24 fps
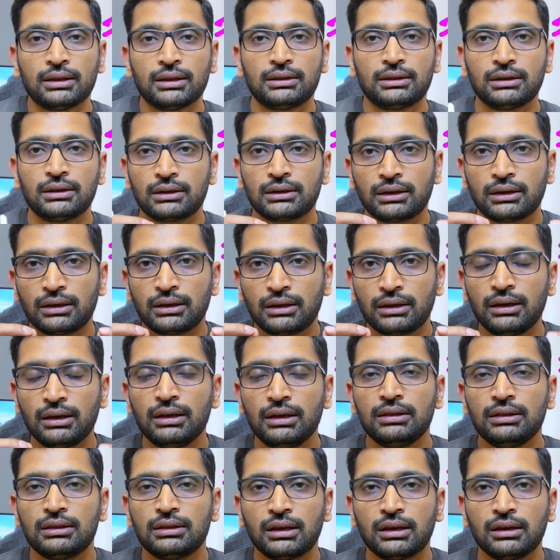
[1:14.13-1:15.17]
The
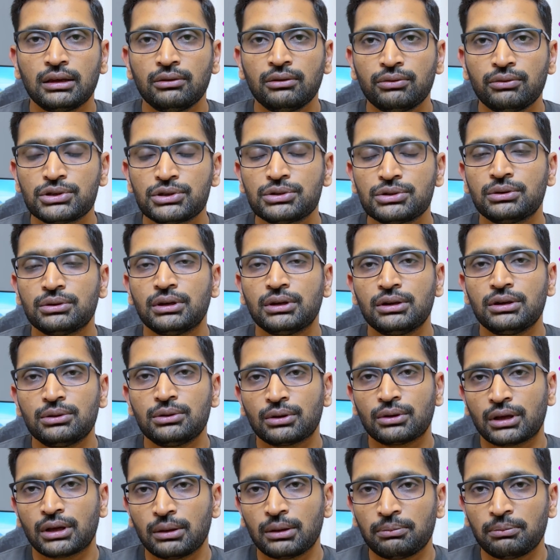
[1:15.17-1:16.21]
key thing which you need
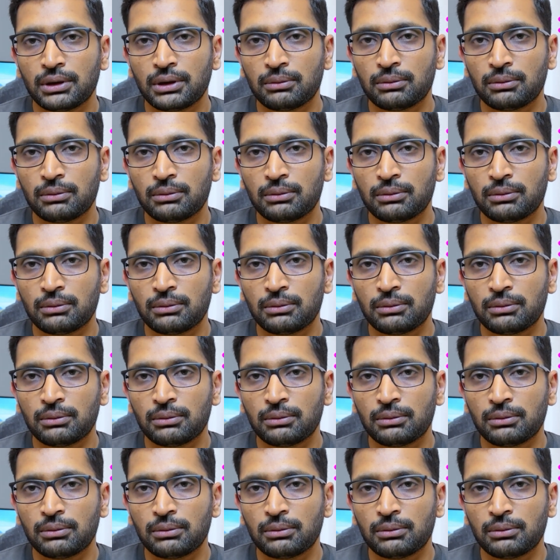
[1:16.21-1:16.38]
to keep